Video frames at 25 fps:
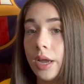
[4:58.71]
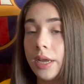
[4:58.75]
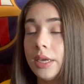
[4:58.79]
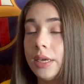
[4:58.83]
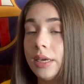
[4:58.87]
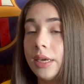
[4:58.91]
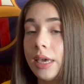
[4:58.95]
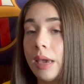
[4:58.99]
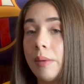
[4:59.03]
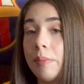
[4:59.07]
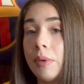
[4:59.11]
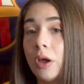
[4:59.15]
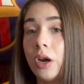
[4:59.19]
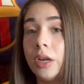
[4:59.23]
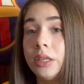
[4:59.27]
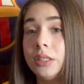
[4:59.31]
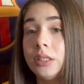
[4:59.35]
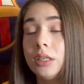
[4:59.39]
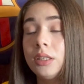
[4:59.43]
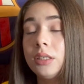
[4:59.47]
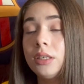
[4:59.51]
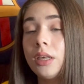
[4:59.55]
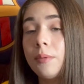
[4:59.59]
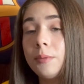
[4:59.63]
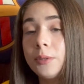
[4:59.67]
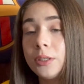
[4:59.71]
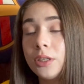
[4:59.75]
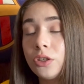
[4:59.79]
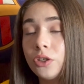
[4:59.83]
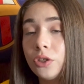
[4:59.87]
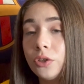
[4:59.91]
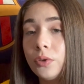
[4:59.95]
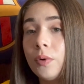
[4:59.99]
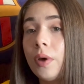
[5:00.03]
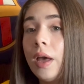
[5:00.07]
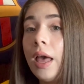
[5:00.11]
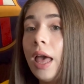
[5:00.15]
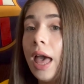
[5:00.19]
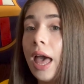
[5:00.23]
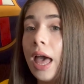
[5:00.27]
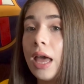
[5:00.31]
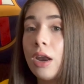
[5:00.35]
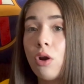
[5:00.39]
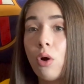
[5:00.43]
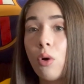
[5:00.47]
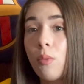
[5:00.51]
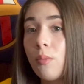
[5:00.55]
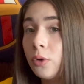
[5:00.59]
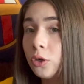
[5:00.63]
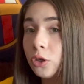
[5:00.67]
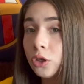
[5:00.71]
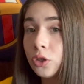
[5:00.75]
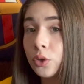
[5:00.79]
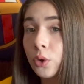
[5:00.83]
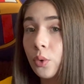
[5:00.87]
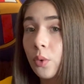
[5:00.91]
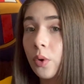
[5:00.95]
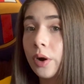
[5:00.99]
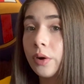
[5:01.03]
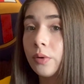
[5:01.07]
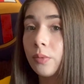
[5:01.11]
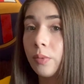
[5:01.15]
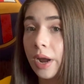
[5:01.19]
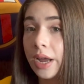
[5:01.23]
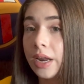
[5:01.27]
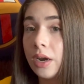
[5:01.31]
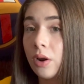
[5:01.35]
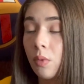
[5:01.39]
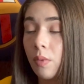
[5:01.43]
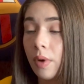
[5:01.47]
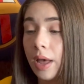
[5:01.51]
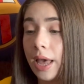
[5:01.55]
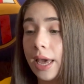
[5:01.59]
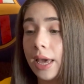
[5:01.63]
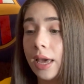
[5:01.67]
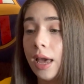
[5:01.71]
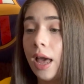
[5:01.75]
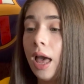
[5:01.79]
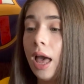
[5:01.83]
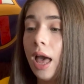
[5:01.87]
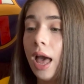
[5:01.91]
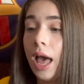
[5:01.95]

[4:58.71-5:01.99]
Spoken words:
He came out as a substitute and almost scored right away.